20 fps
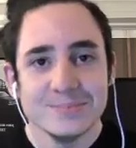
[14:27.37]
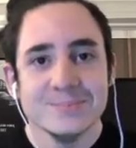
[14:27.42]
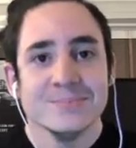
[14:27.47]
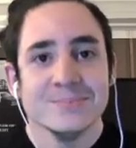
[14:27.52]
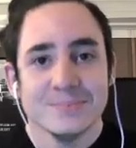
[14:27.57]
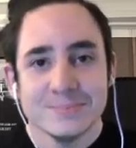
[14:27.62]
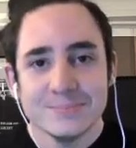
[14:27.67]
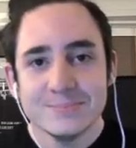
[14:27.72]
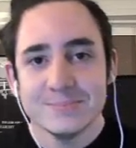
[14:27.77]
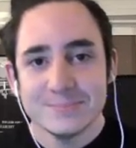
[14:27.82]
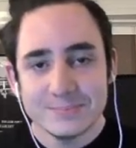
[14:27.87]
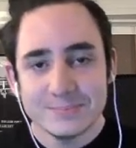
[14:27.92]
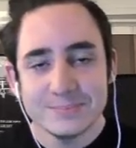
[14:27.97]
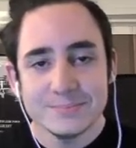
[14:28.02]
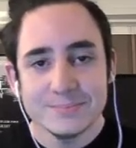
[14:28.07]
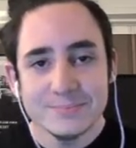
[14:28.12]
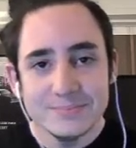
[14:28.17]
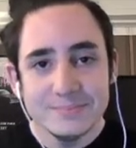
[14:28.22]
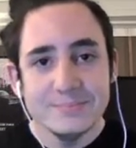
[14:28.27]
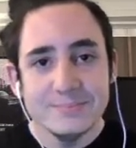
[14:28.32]
You actually
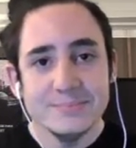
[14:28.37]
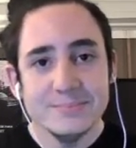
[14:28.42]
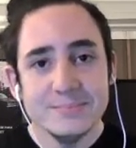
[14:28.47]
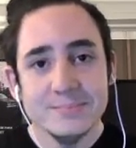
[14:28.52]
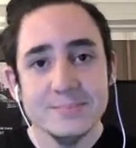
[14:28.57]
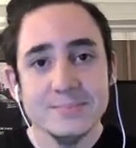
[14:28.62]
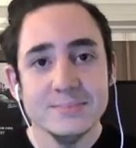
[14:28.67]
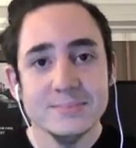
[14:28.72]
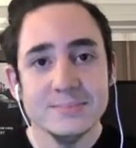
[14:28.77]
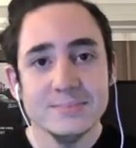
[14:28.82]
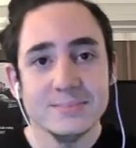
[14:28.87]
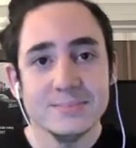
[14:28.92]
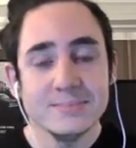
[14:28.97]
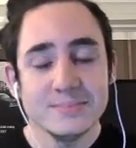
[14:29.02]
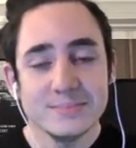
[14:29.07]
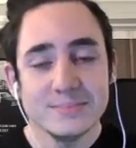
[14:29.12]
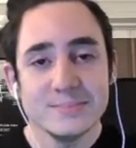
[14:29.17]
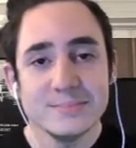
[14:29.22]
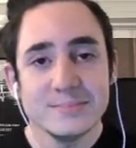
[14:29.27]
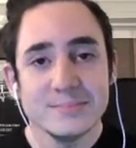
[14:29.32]
have to have
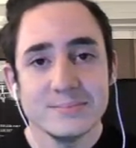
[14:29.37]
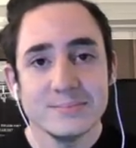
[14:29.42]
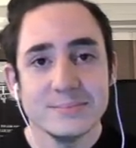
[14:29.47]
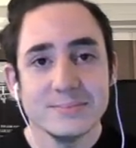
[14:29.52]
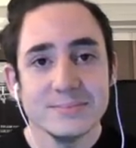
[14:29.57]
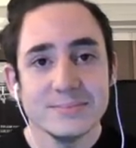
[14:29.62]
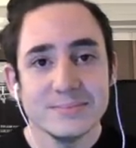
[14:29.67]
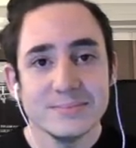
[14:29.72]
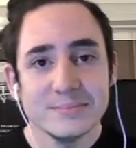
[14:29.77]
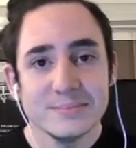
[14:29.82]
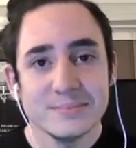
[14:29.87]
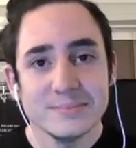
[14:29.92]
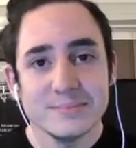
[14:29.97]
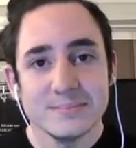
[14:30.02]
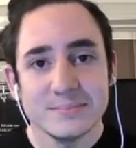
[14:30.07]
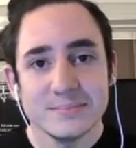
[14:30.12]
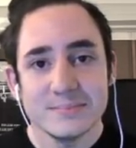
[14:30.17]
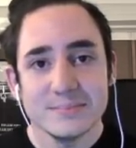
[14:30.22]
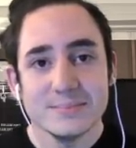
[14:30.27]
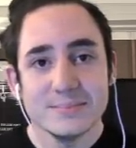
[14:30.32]
a
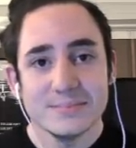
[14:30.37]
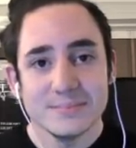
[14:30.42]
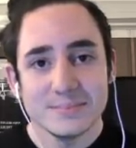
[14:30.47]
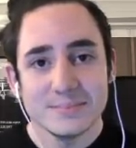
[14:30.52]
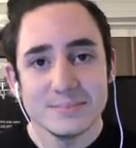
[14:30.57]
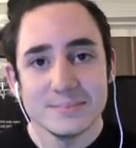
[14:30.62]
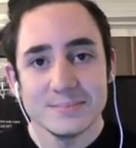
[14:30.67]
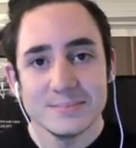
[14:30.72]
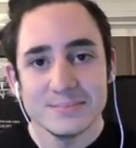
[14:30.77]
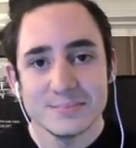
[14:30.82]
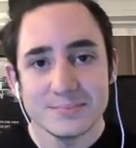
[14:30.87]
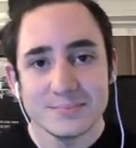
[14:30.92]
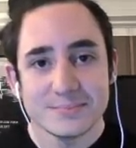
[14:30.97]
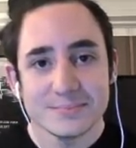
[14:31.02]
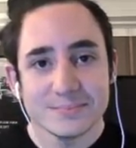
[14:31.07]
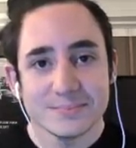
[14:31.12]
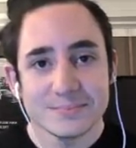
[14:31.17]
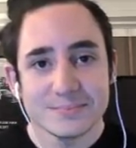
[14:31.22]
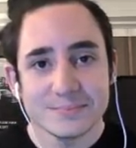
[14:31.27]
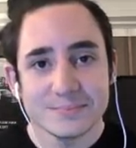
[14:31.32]
little bit of like
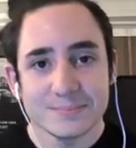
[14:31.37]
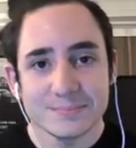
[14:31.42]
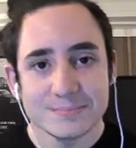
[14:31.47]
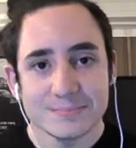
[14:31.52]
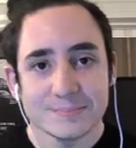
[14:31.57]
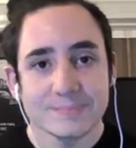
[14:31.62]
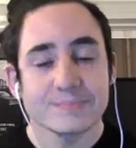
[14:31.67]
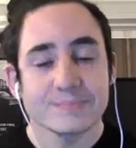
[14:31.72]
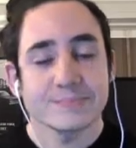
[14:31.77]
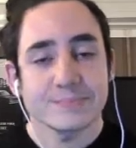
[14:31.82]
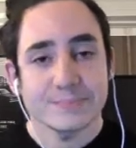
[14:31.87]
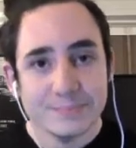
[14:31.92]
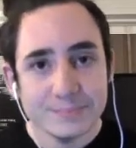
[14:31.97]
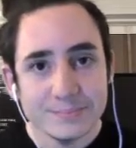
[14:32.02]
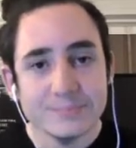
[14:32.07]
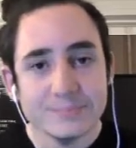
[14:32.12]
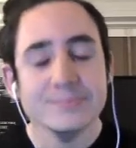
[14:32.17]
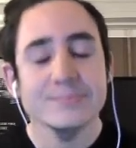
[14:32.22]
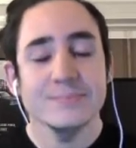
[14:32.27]
movement and whatnot